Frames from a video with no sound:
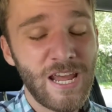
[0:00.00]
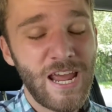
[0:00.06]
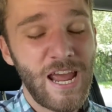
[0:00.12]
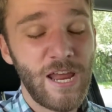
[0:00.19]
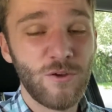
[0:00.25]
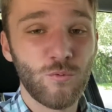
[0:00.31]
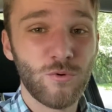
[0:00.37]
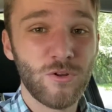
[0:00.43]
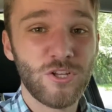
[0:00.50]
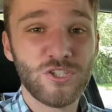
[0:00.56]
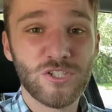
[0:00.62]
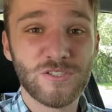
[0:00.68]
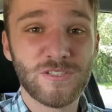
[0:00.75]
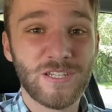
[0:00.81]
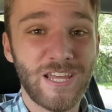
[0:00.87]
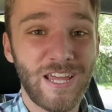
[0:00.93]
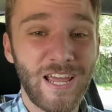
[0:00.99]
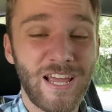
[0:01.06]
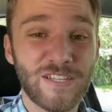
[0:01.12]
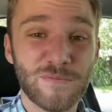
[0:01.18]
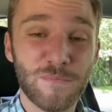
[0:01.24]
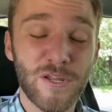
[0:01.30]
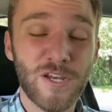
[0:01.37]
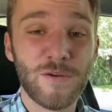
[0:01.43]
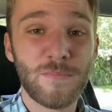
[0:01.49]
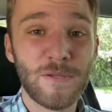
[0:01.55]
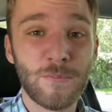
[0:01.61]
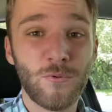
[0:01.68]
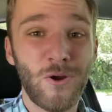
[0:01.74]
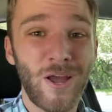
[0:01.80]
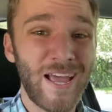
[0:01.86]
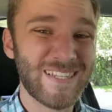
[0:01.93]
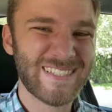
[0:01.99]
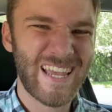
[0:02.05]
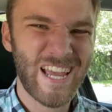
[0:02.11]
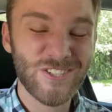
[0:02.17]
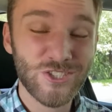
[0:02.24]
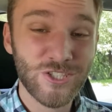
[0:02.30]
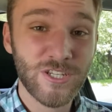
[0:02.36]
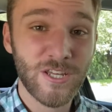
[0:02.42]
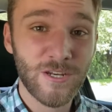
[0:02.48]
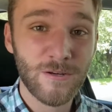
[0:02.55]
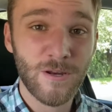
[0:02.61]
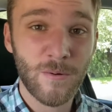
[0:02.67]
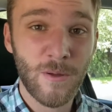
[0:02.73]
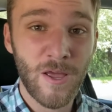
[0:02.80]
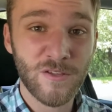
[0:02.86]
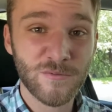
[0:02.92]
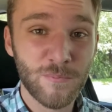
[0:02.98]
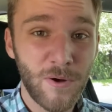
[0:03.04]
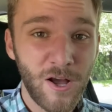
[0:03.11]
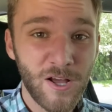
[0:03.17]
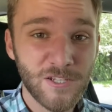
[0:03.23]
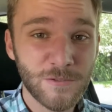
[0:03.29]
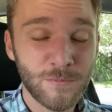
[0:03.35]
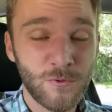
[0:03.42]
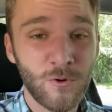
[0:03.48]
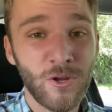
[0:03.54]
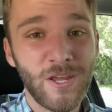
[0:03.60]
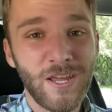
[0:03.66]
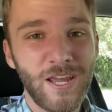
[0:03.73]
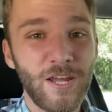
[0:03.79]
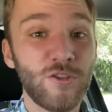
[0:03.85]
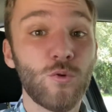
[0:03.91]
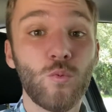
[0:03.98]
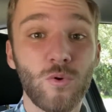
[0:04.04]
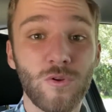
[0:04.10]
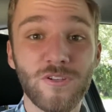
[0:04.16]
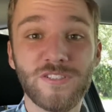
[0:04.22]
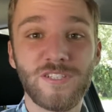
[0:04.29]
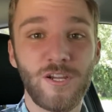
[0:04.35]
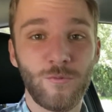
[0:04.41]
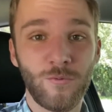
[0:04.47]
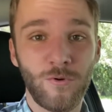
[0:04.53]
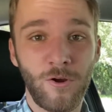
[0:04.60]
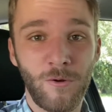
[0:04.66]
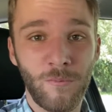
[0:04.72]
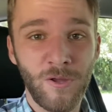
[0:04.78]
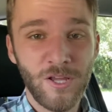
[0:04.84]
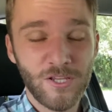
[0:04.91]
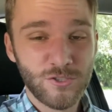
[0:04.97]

and really just get as many people as educated as possible in the real estate realm.